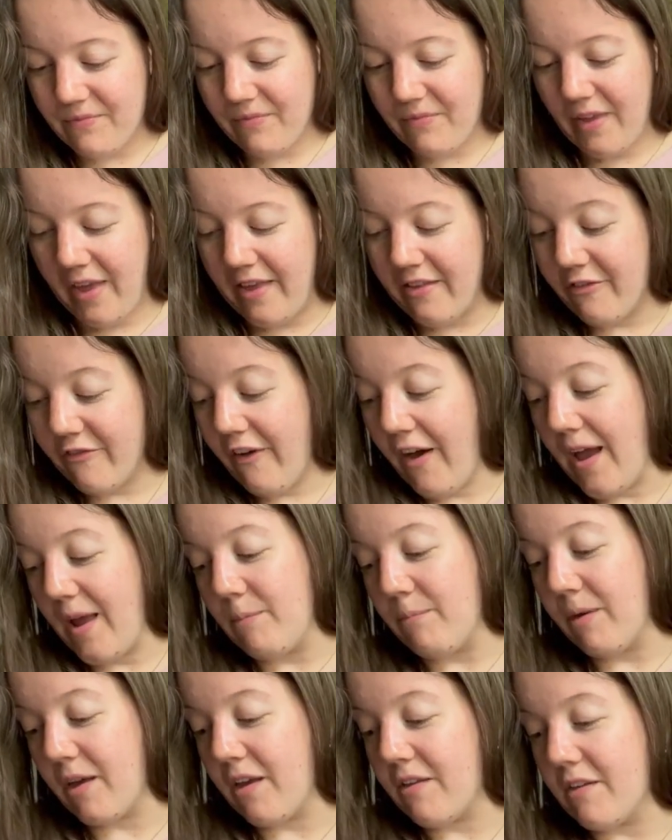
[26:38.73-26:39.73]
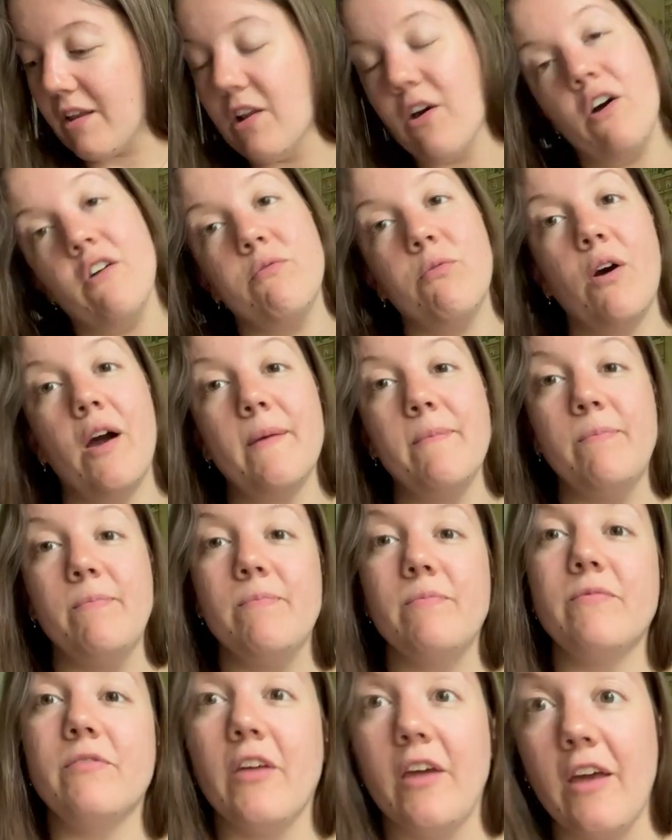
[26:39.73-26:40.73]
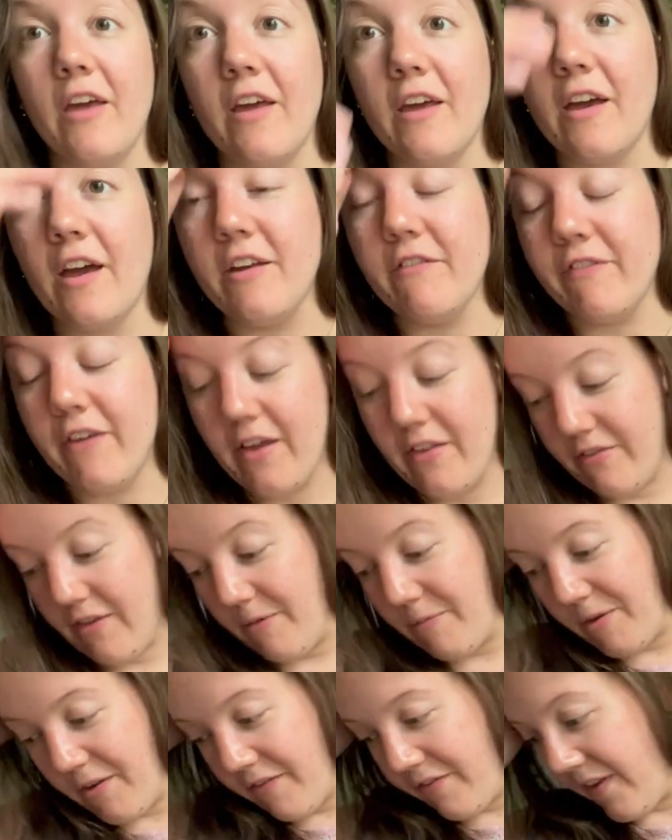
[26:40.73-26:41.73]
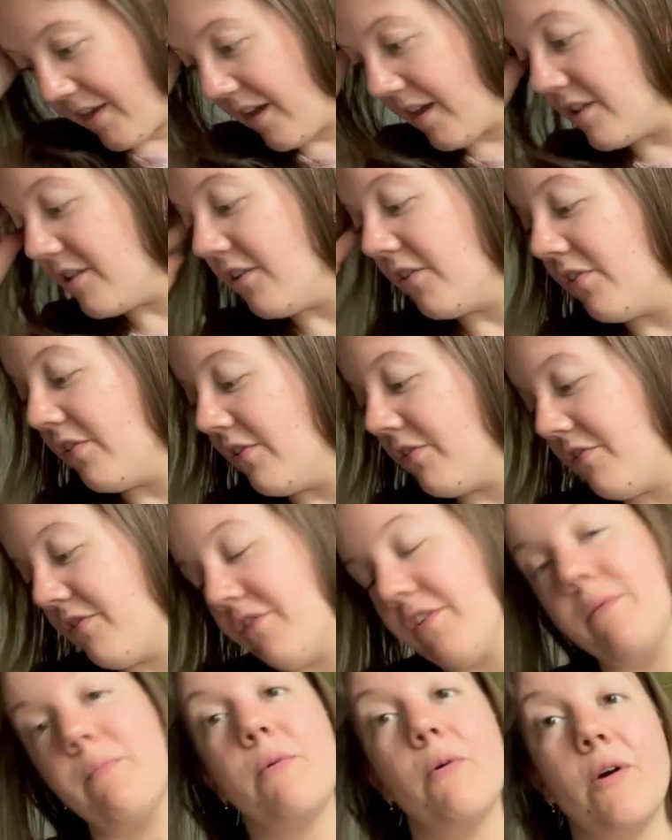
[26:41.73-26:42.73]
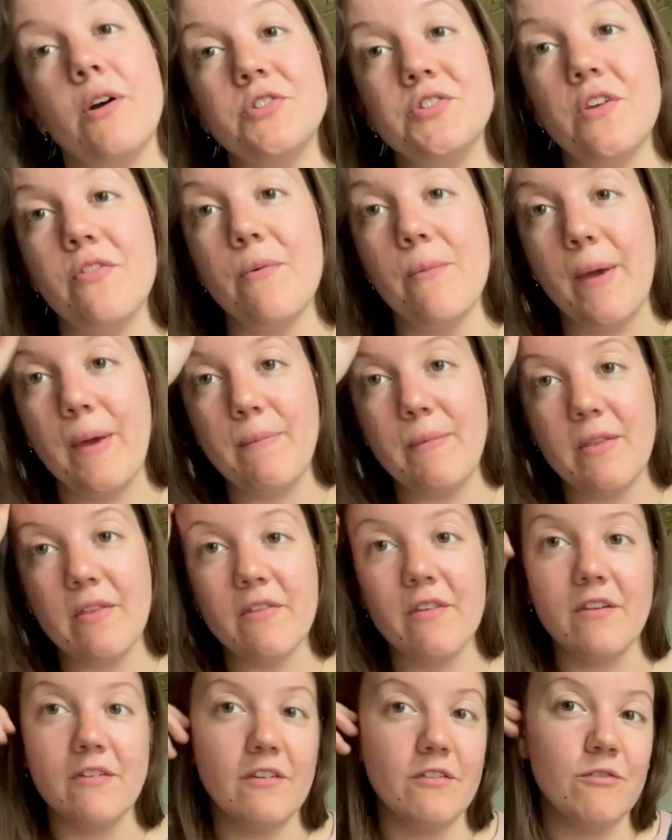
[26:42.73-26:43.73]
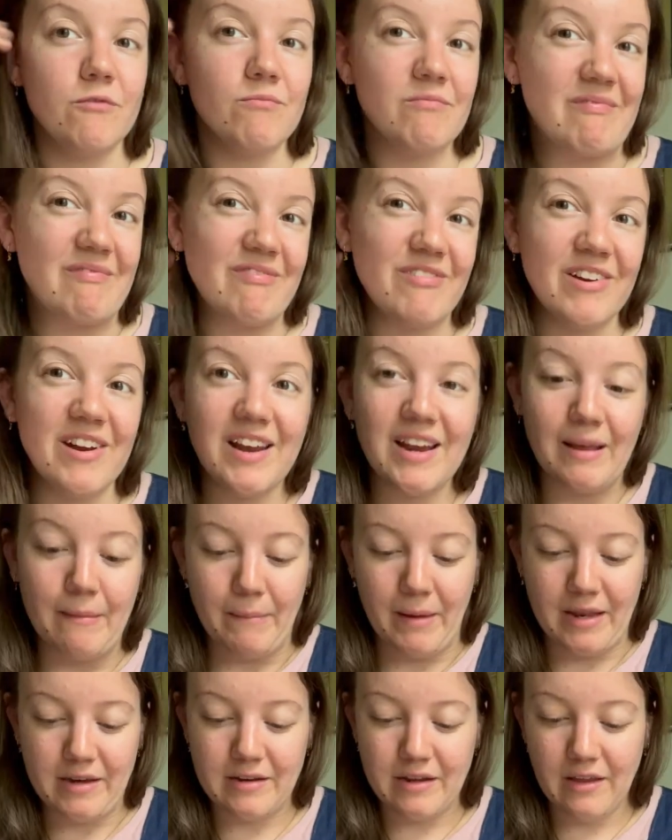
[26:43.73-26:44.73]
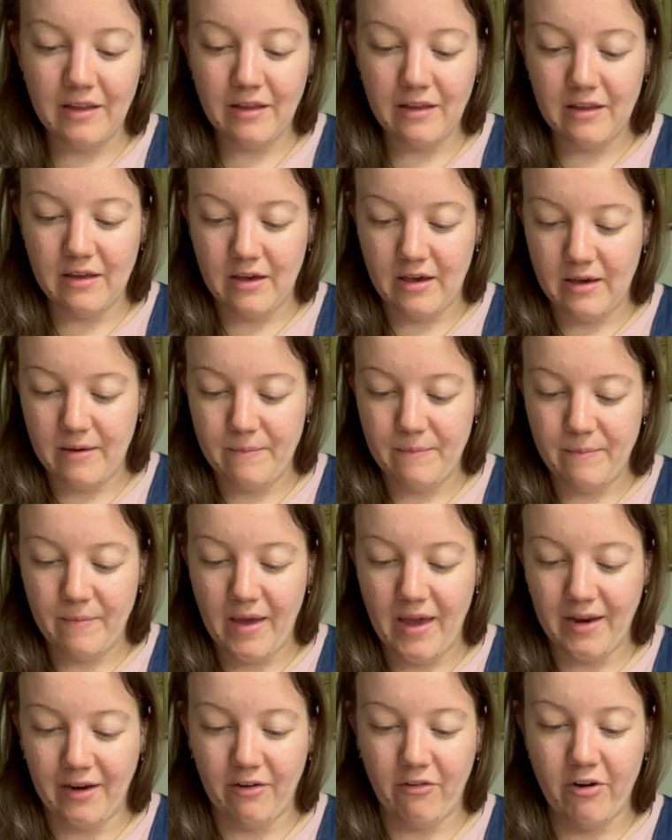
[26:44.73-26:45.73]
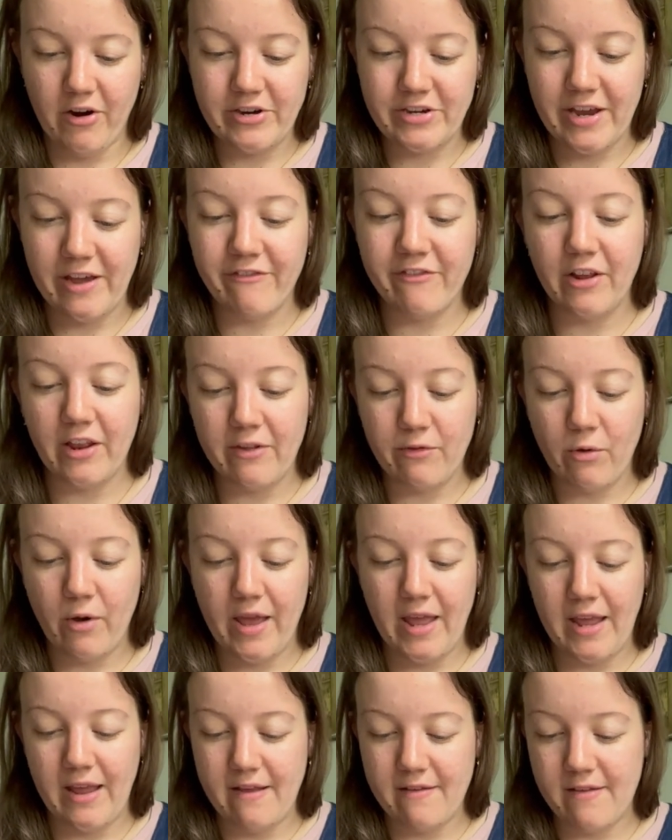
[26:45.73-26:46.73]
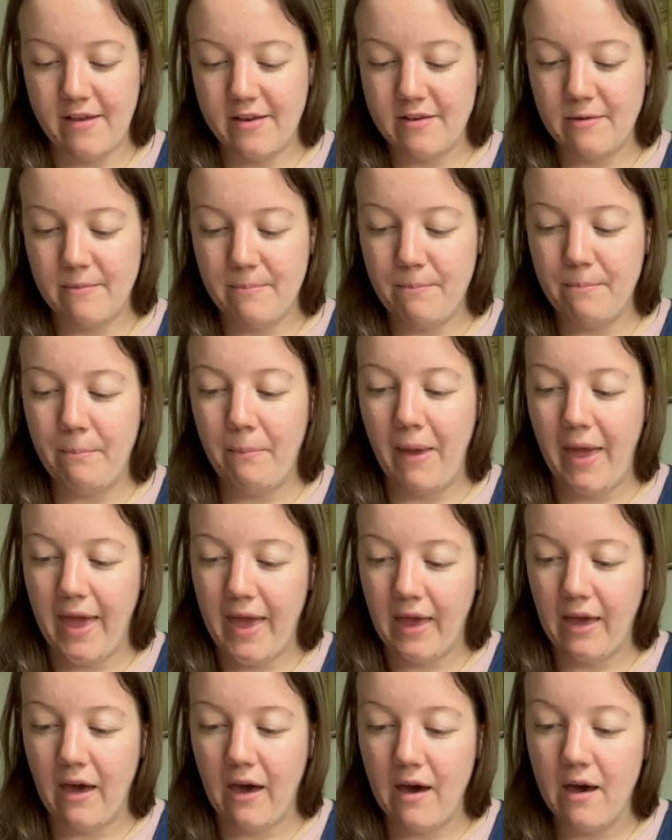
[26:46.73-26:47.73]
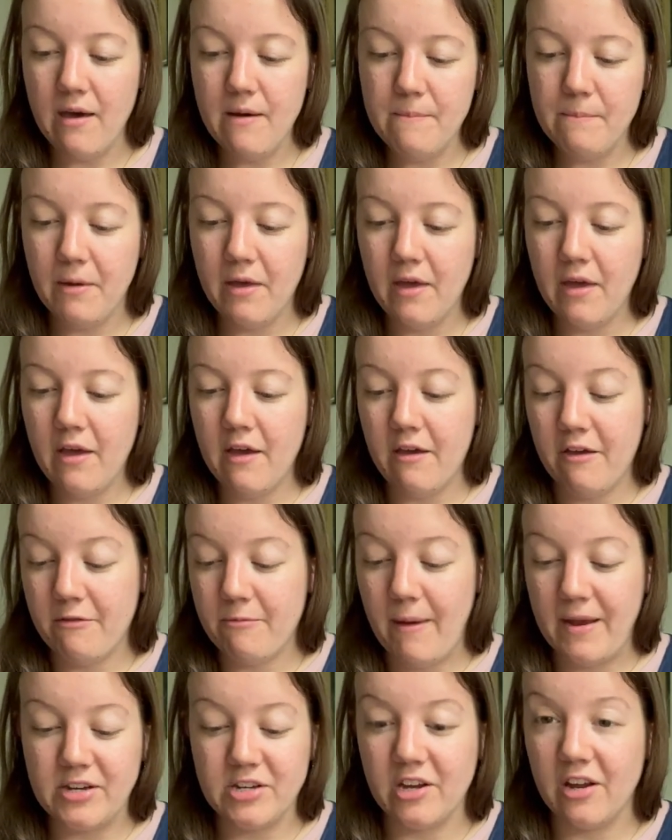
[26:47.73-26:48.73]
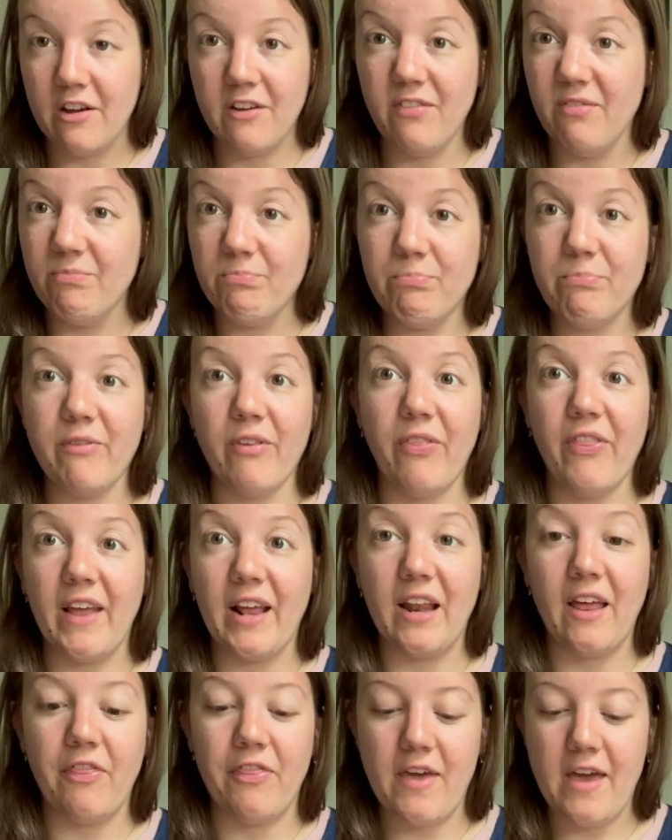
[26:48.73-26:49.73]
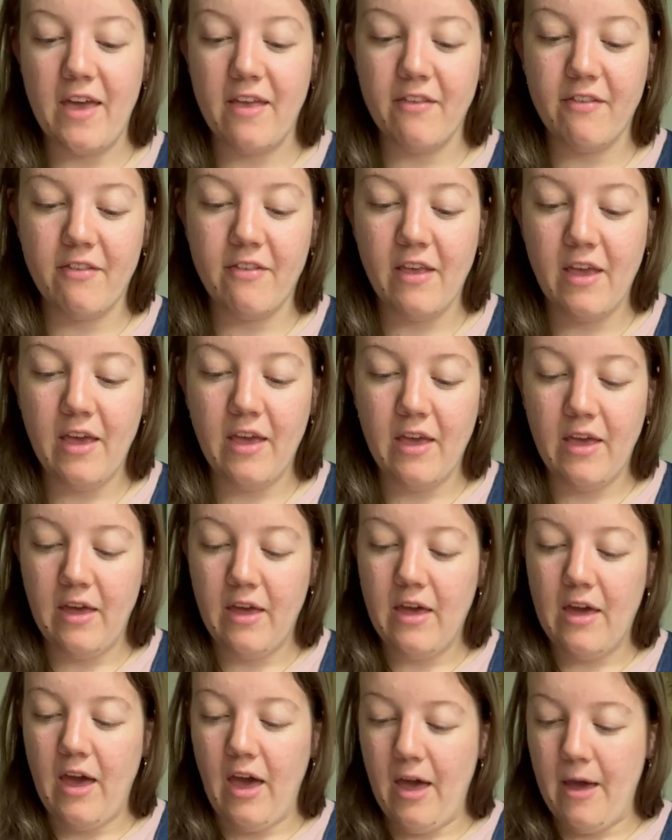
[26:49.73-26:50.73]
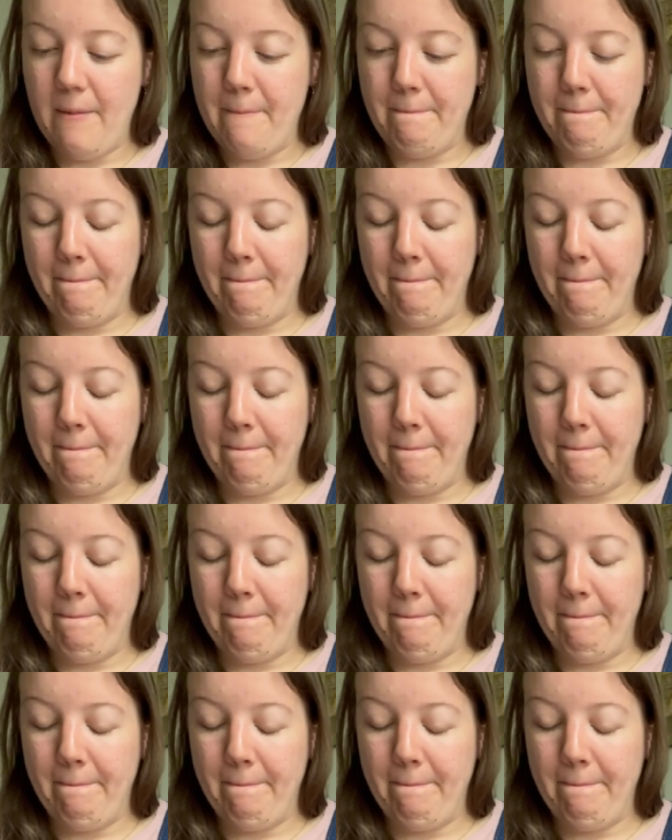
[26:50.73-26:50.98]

It's fine because a lot of the kind of yarns I'm using are non-superwash at the moment, so it doesn't really matter. And crochet feel is quite easy to pick up, especially on something like this. I